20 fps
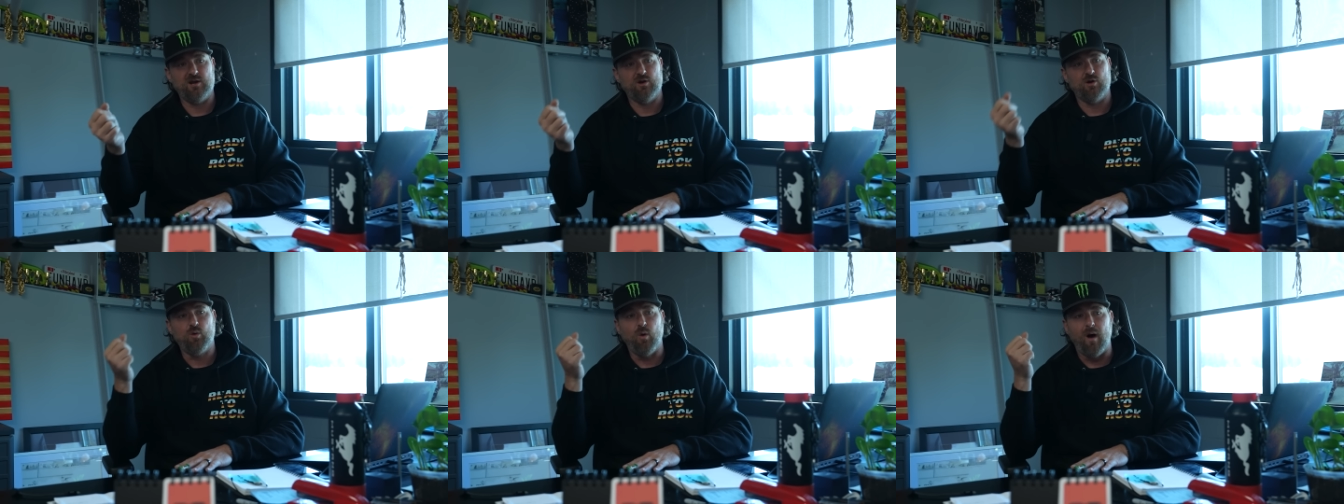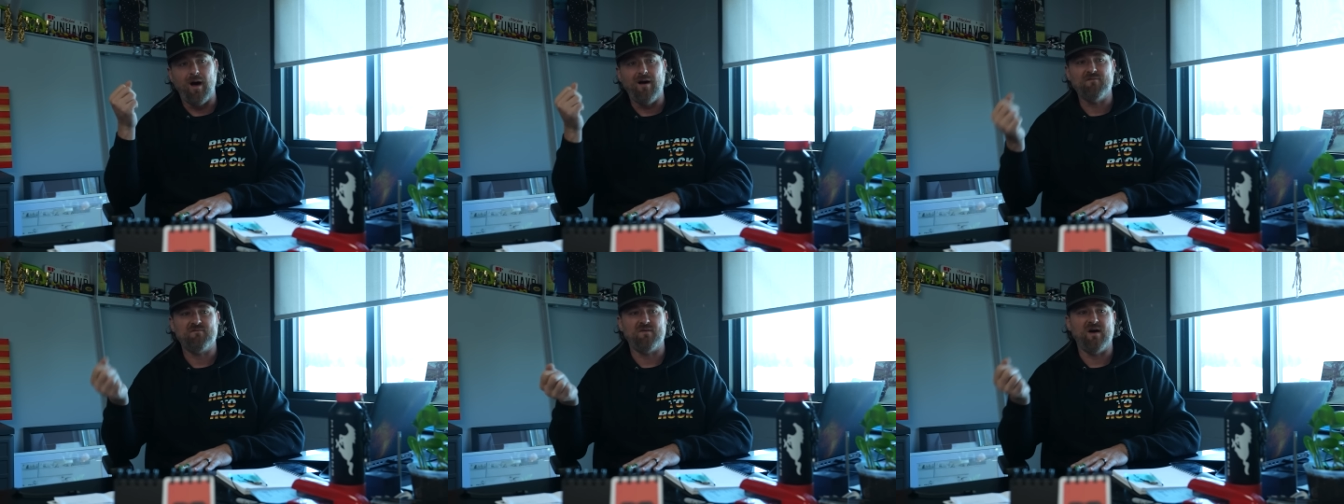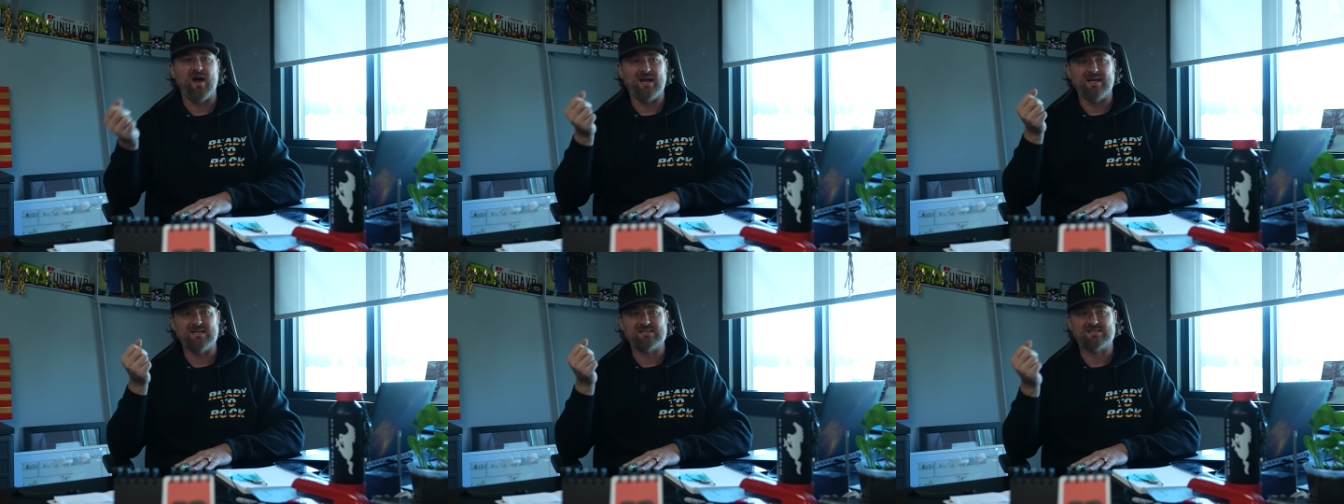You know,
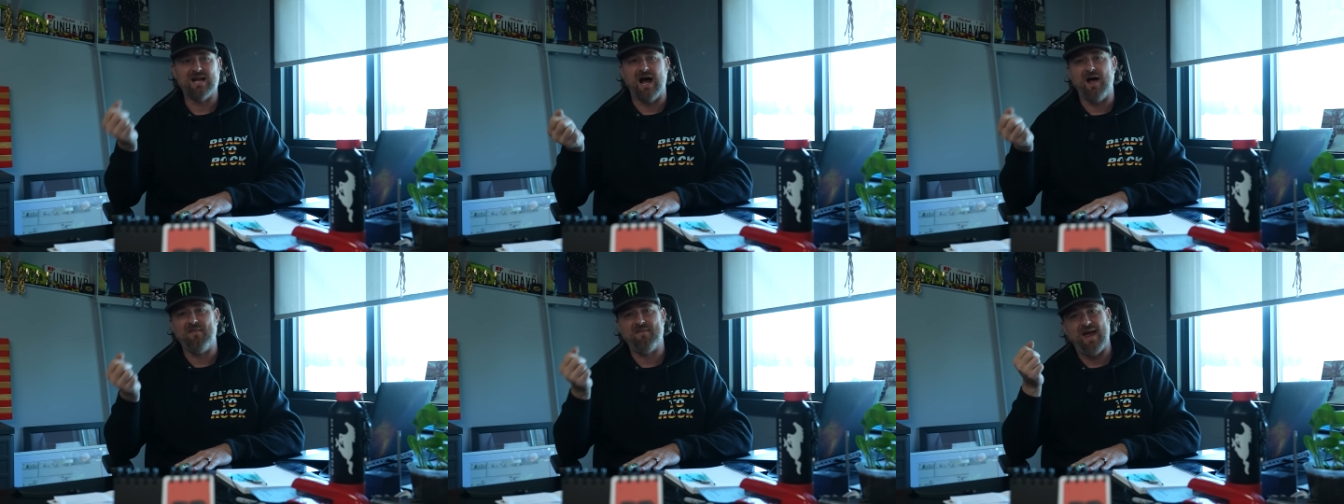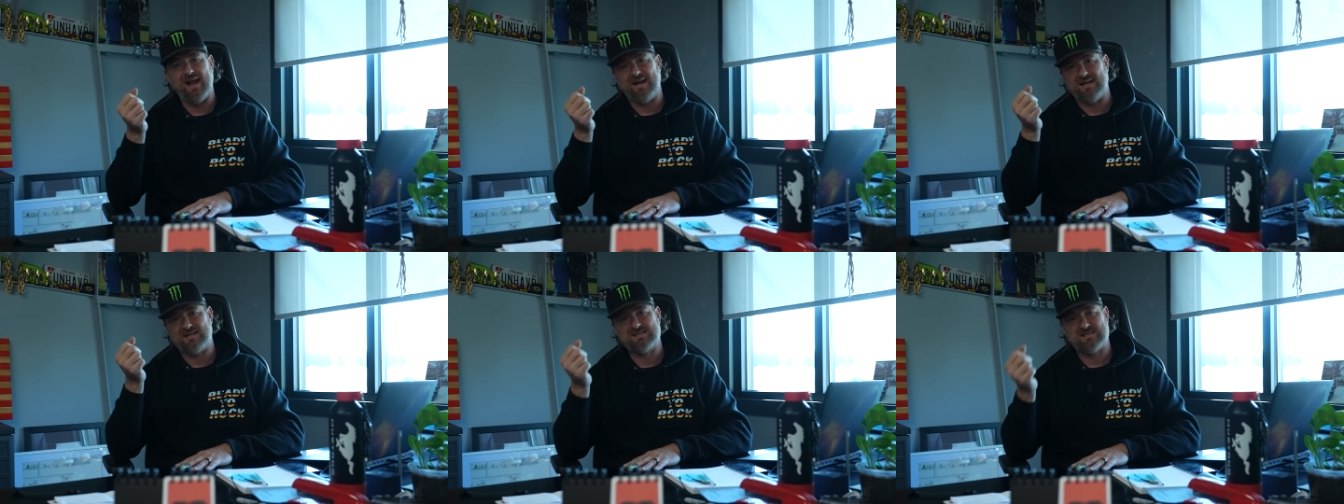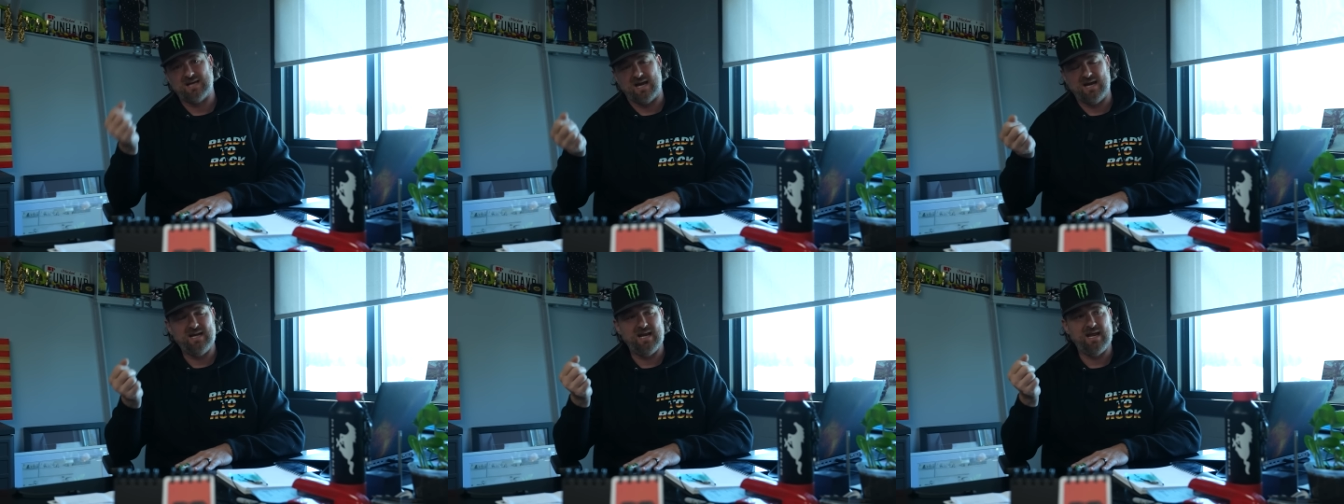qualifying is not that
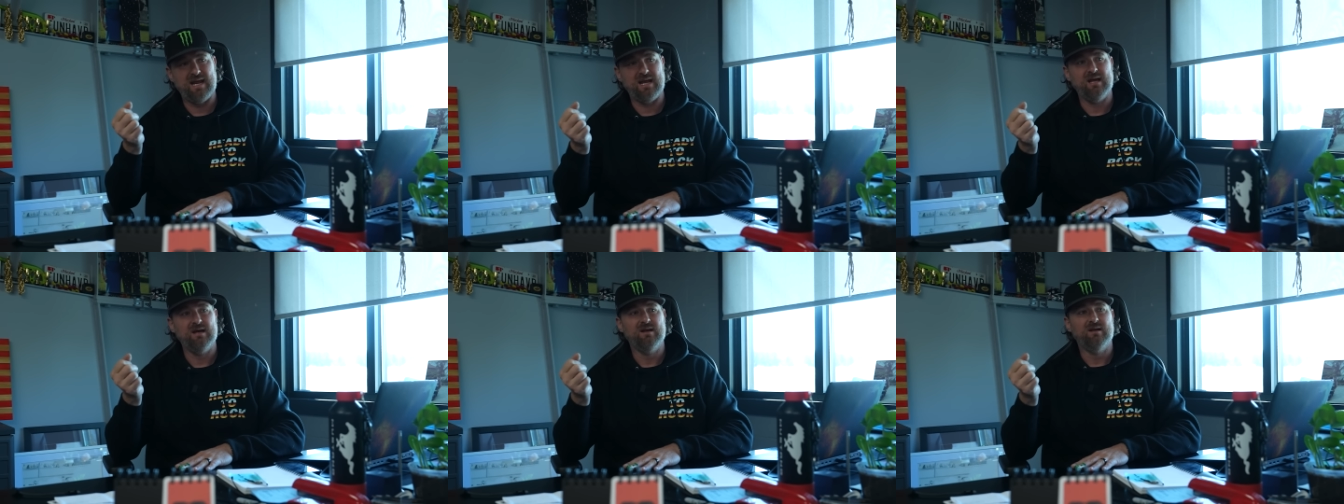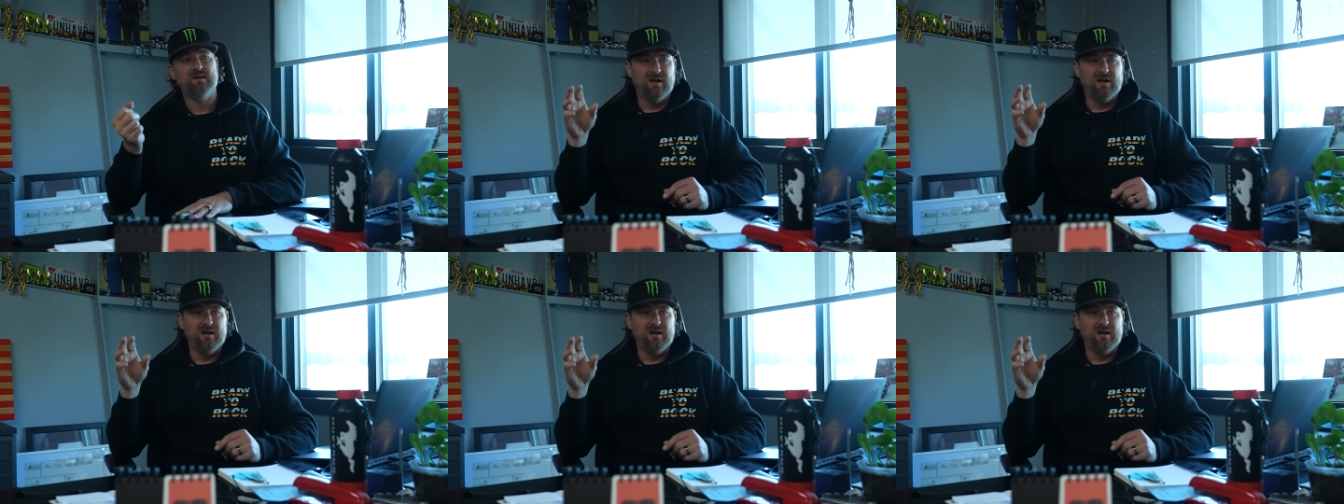exciting.